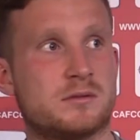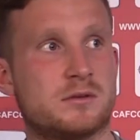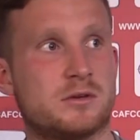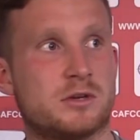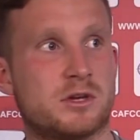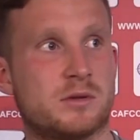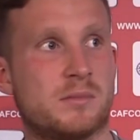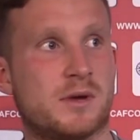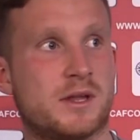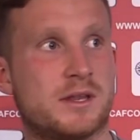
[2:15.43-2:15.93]

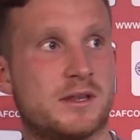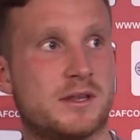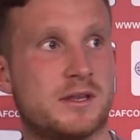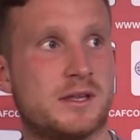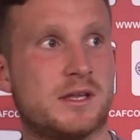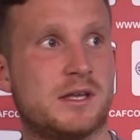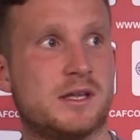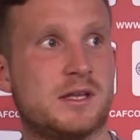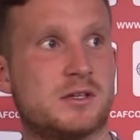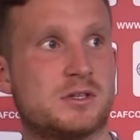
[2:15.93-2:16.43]
on a
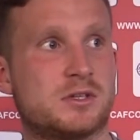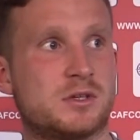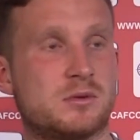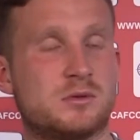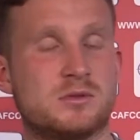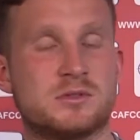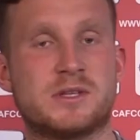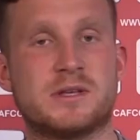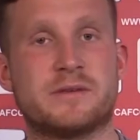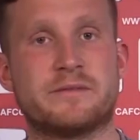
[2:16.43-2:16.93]
Monday,
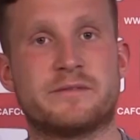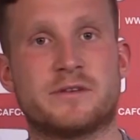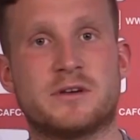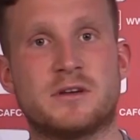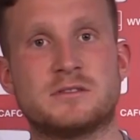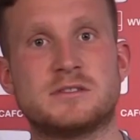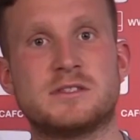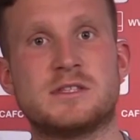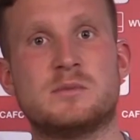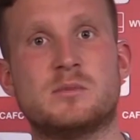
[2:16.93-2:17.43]
Tuesday and
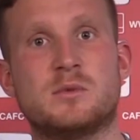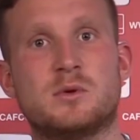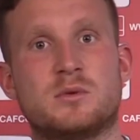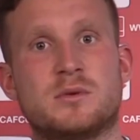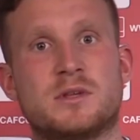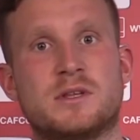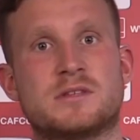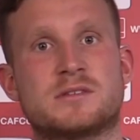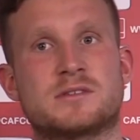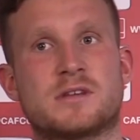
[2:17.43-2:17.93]
Thursday
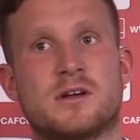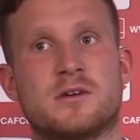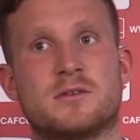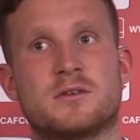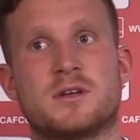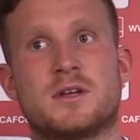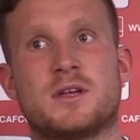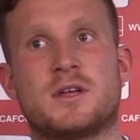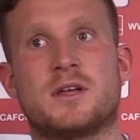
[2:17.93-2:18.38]
morning so